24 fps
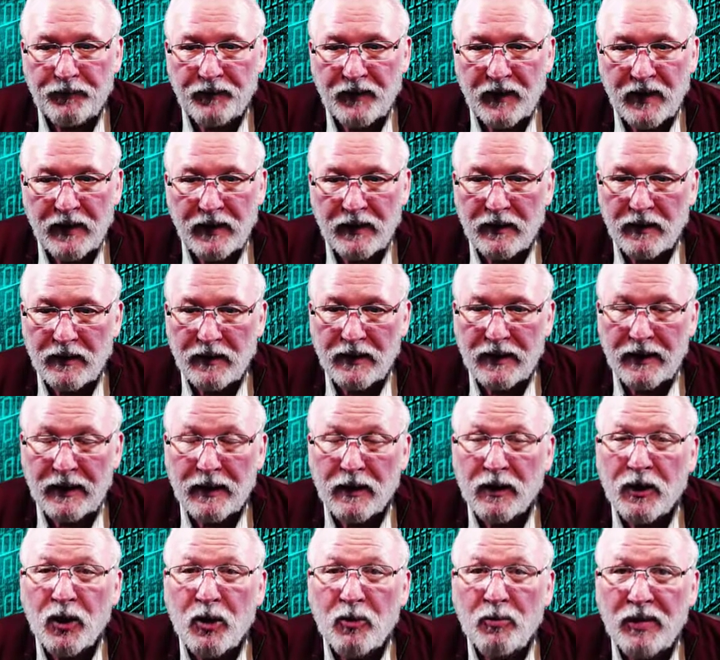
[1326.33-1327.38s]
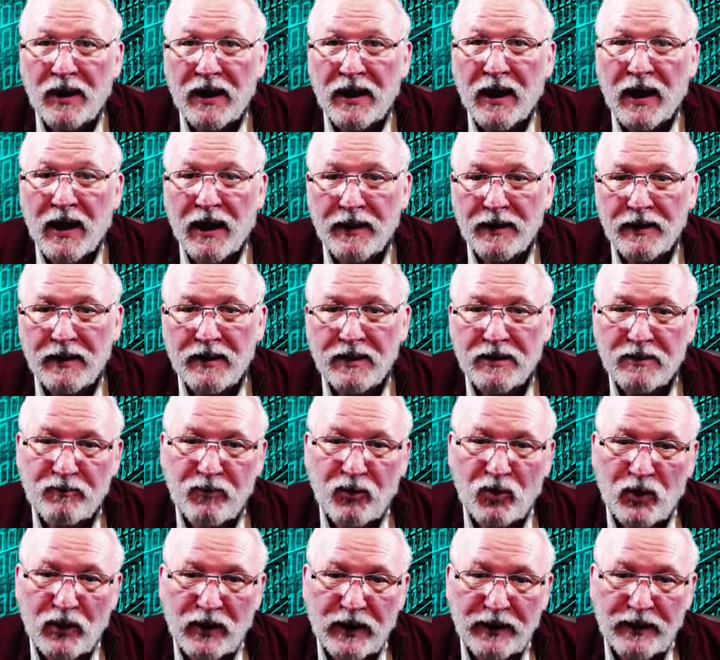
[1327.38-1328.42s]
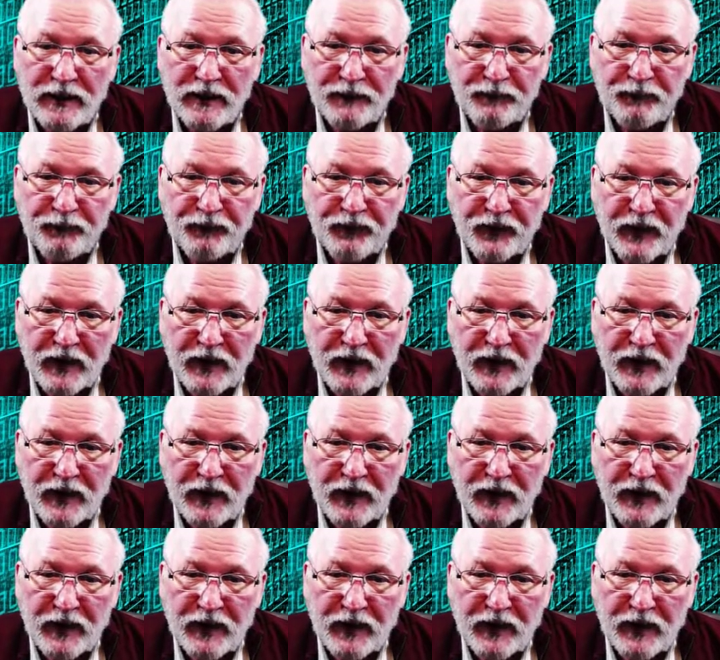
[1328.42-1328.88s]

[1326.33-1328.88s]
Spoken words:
It'll go beyond this point,